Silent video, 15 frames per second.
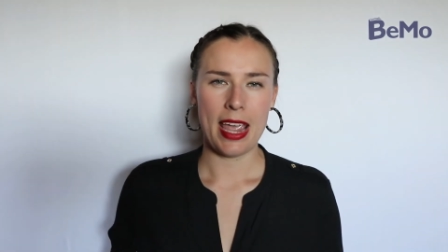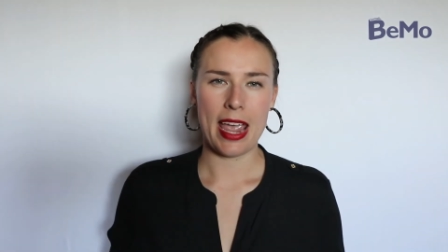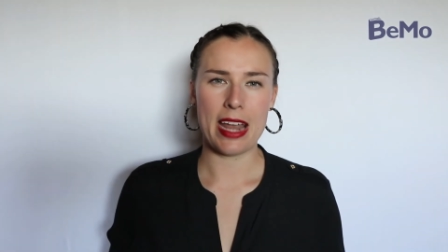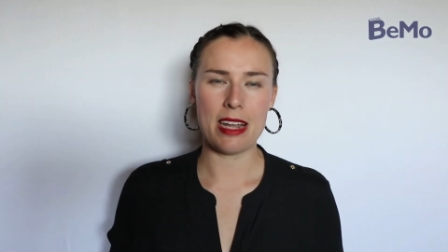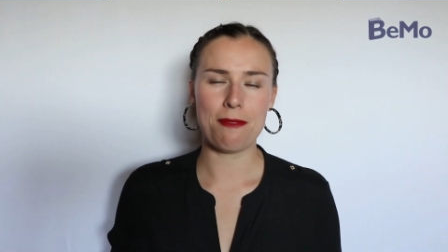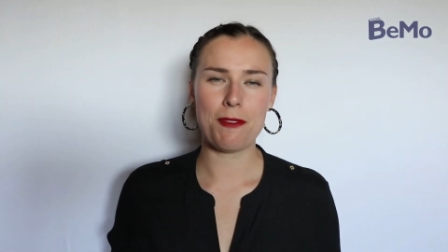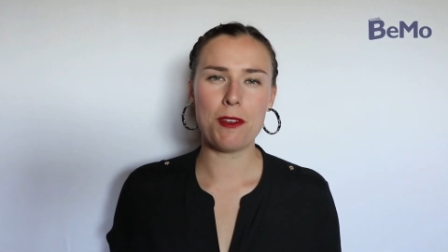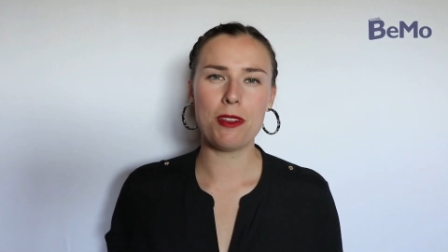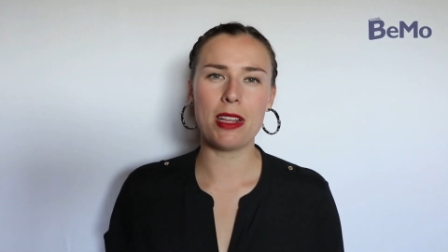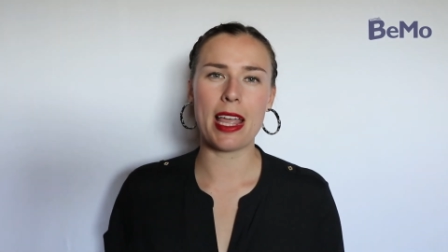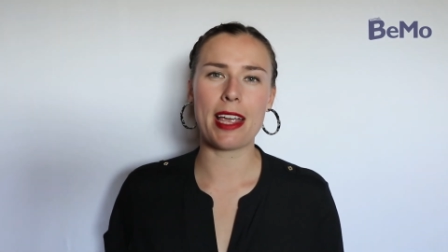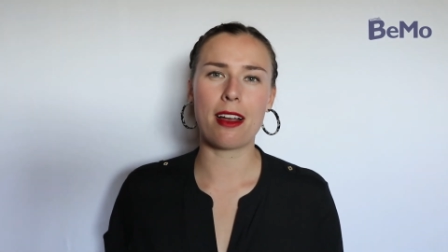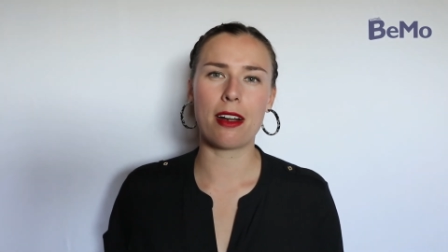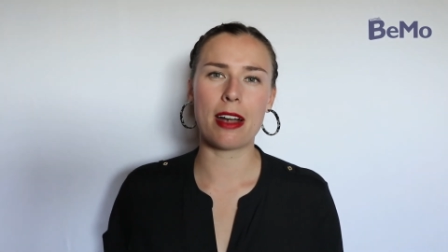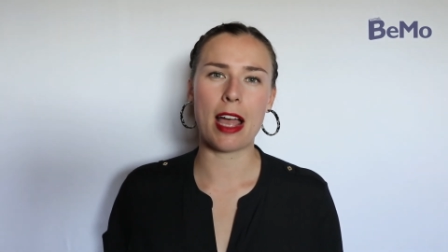And if you'd
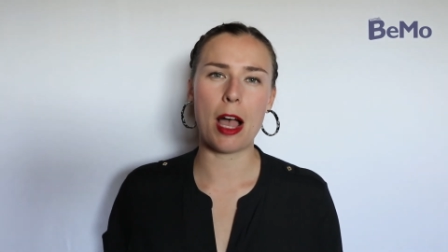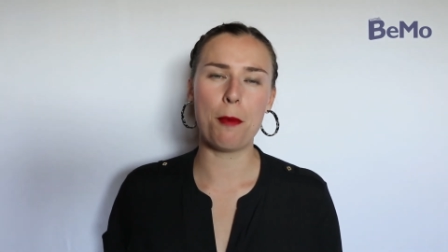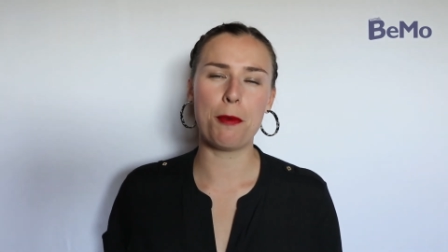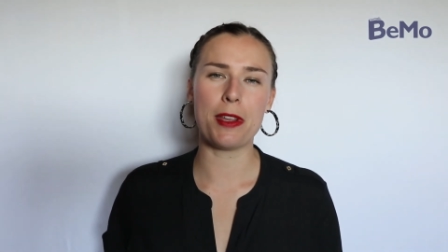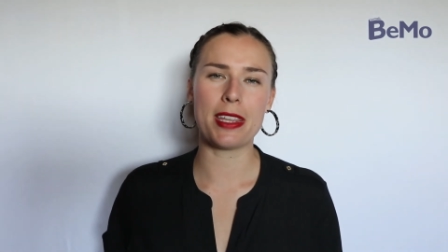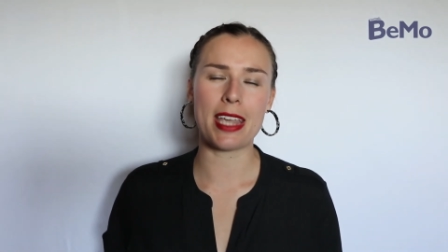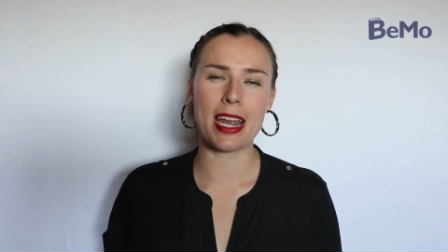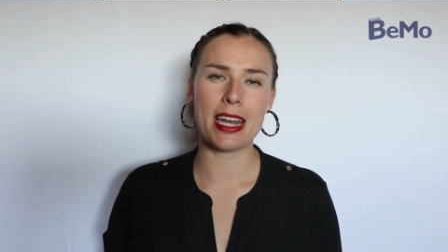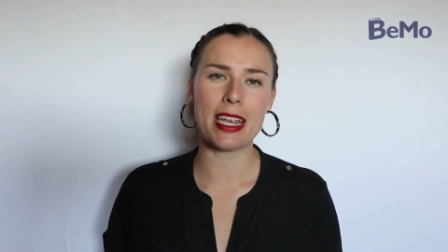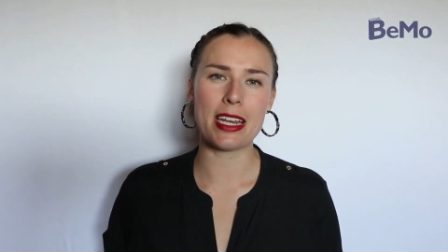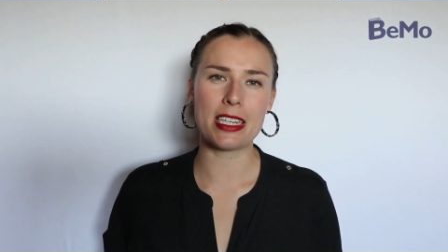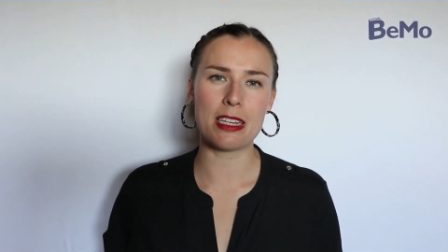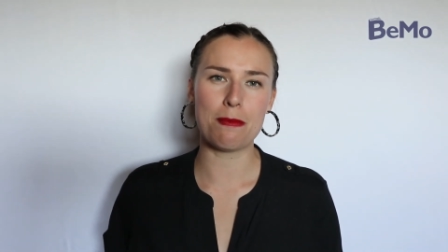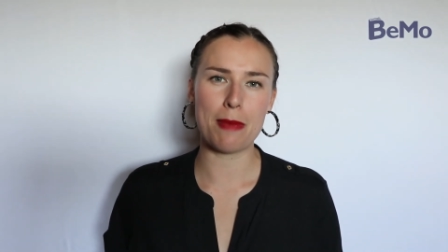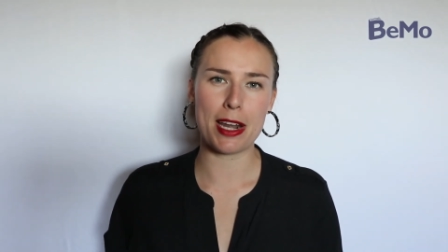like our help with getting
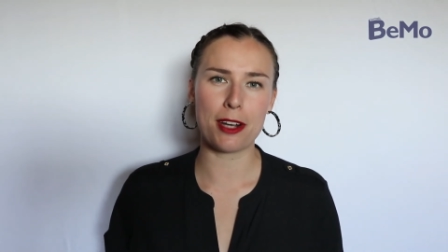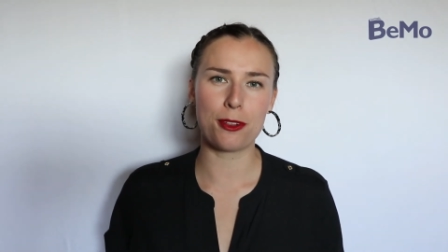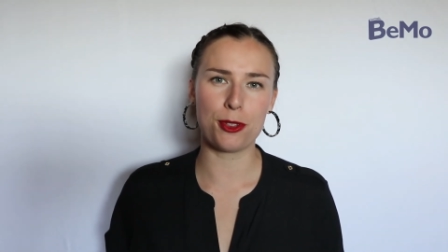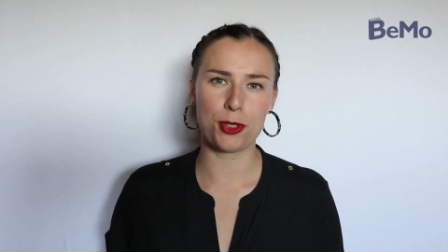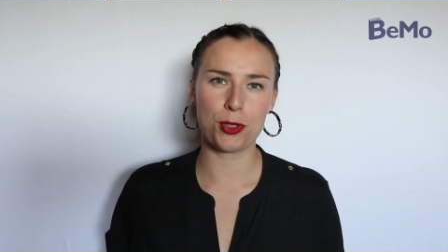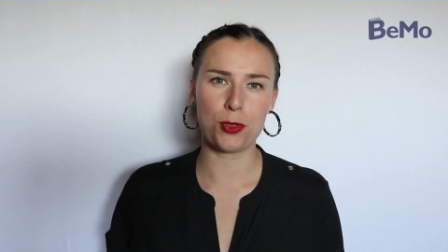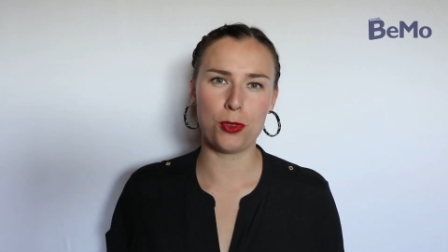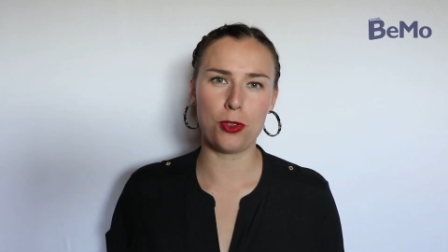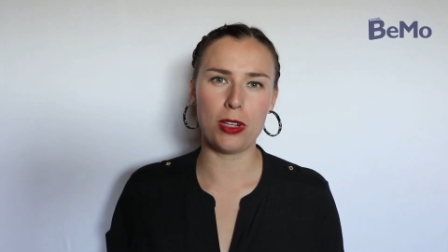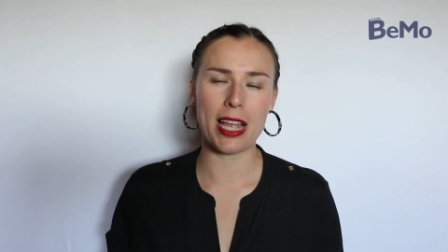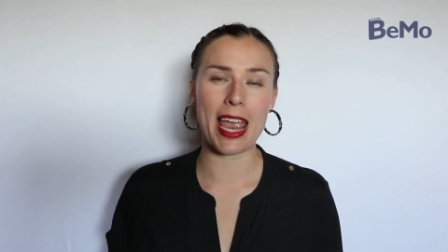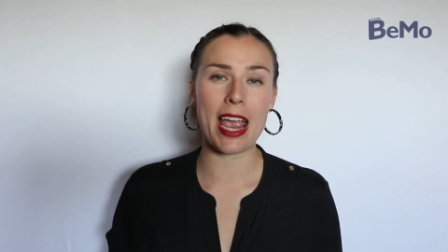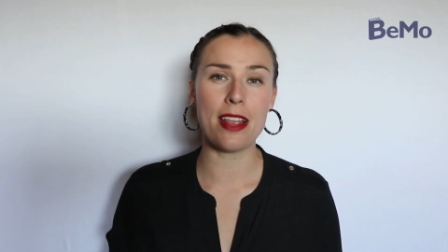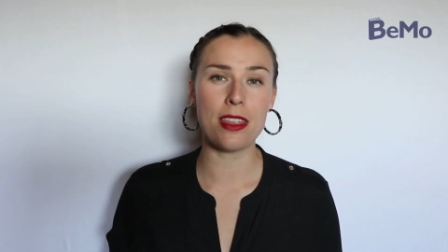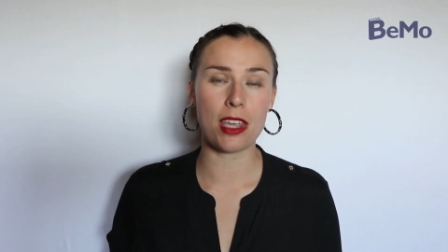into medical school
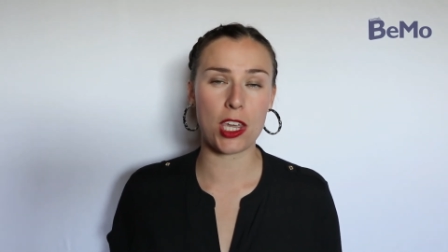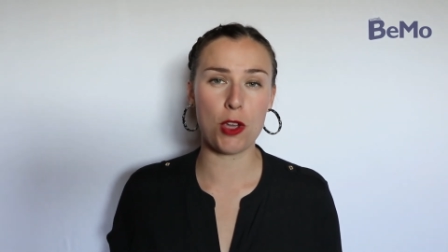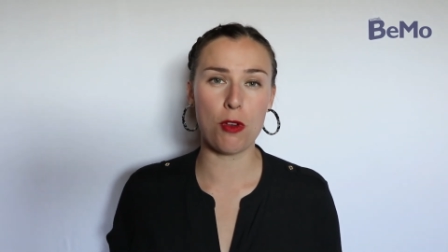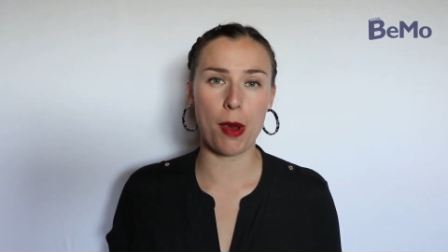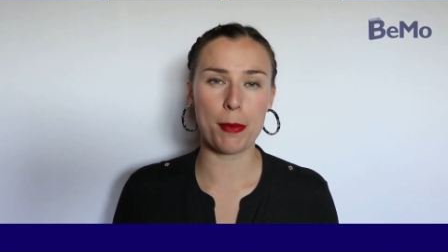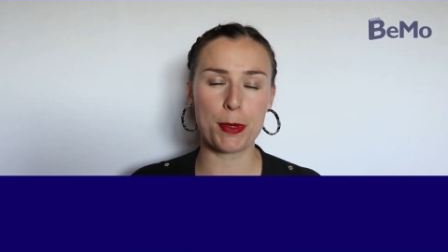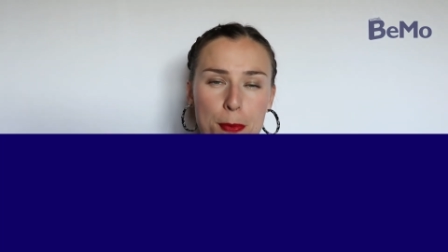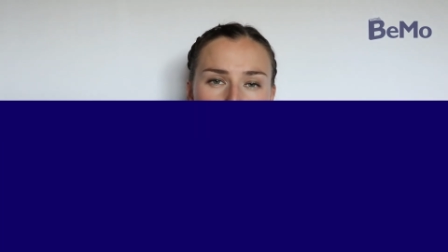and the QUARMS